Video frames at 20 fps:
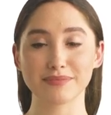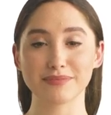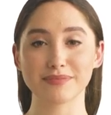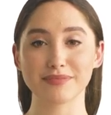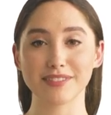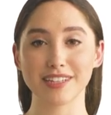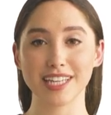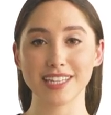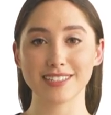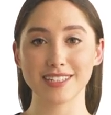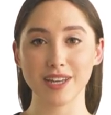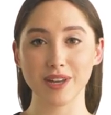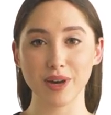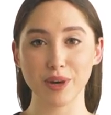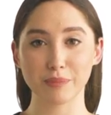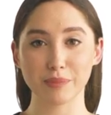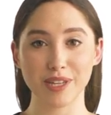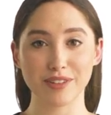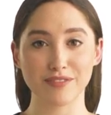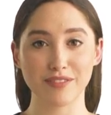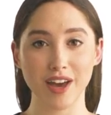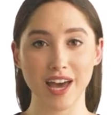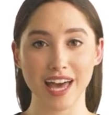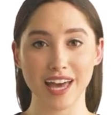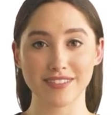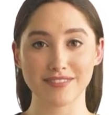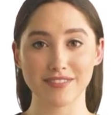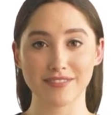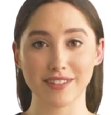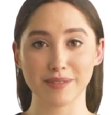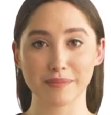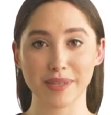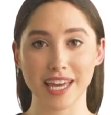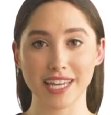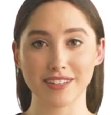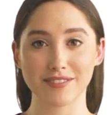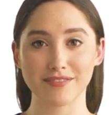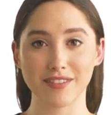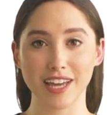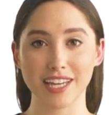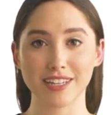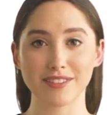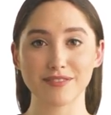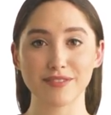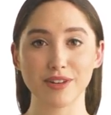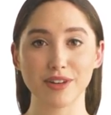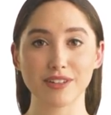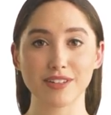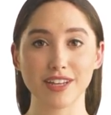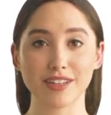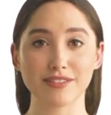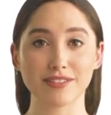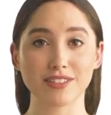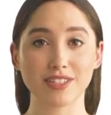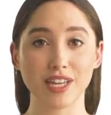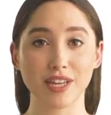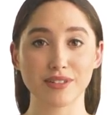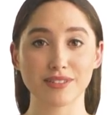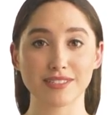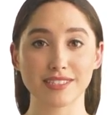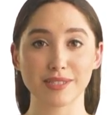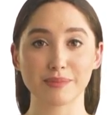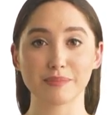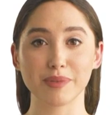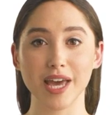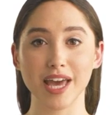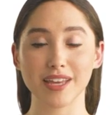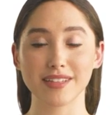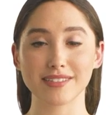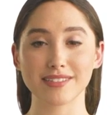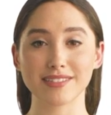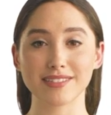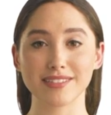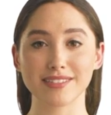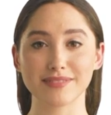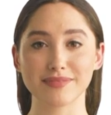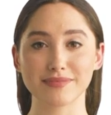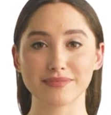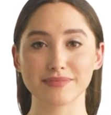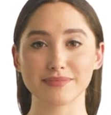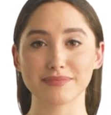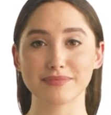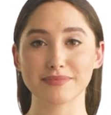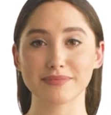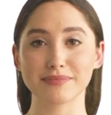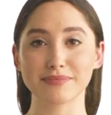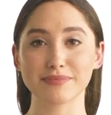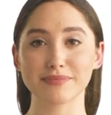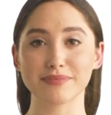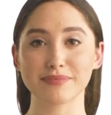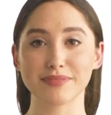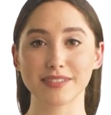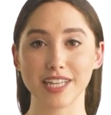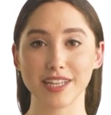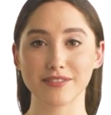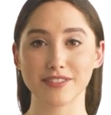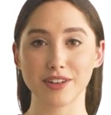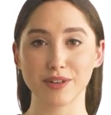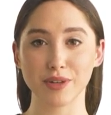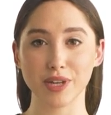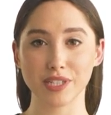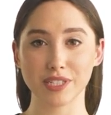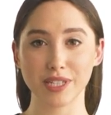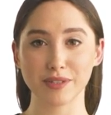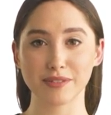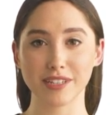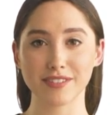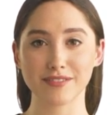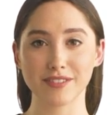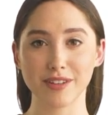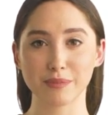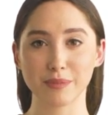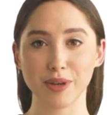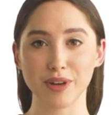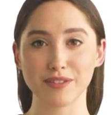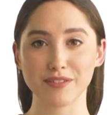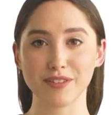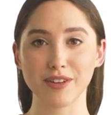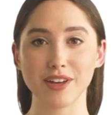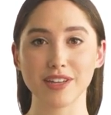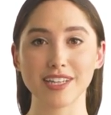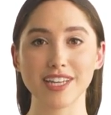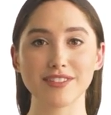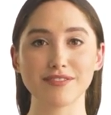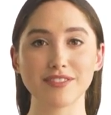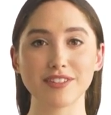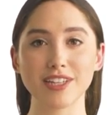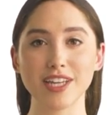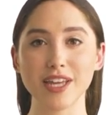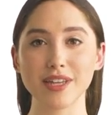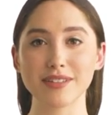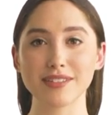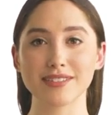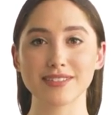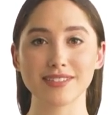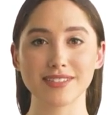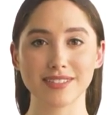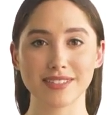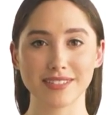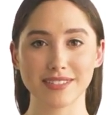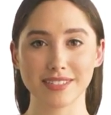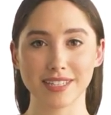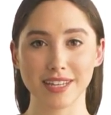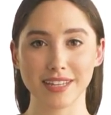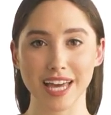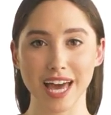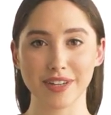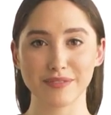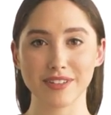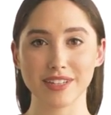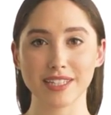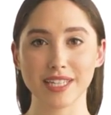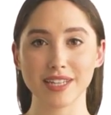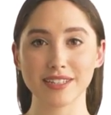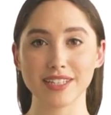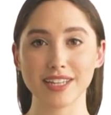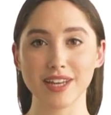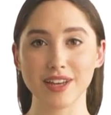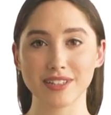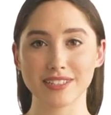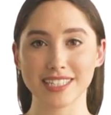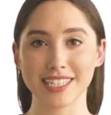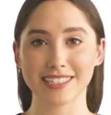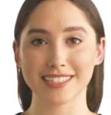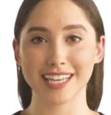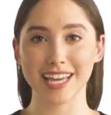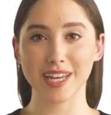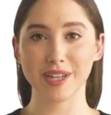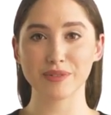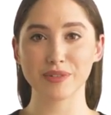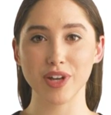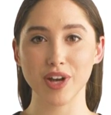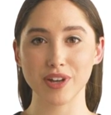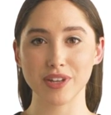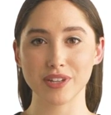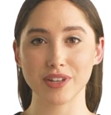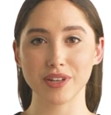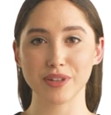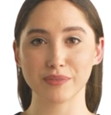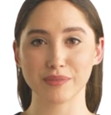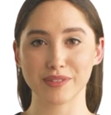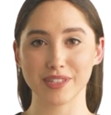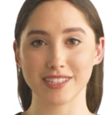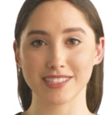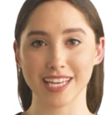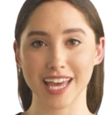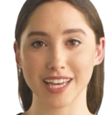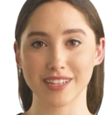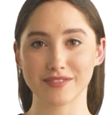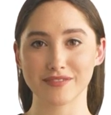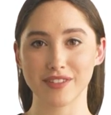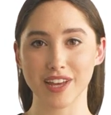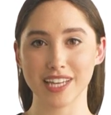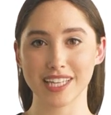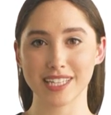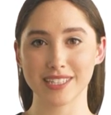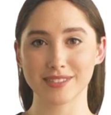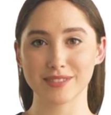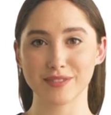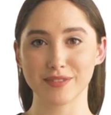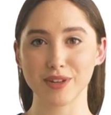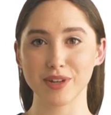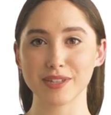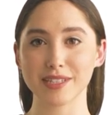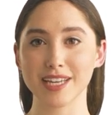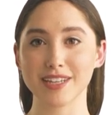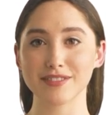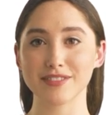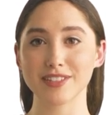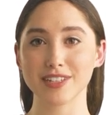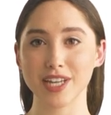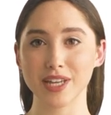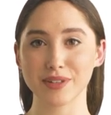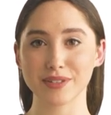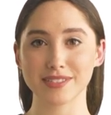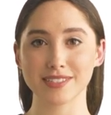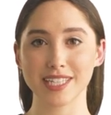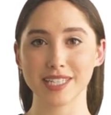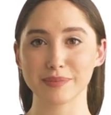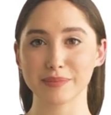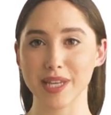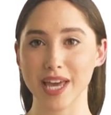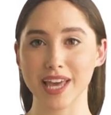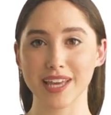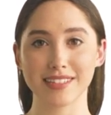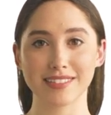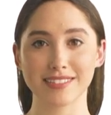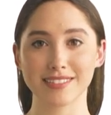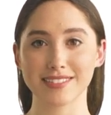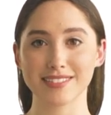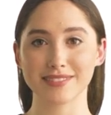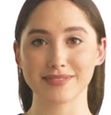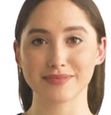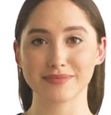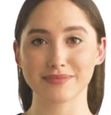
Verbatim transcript: These are only five of the many funny forklift jokes and puns. If you are looking for more forklift jokes, do have a look at our detailed article, The ten Funniest Forklift Jokes and Puns,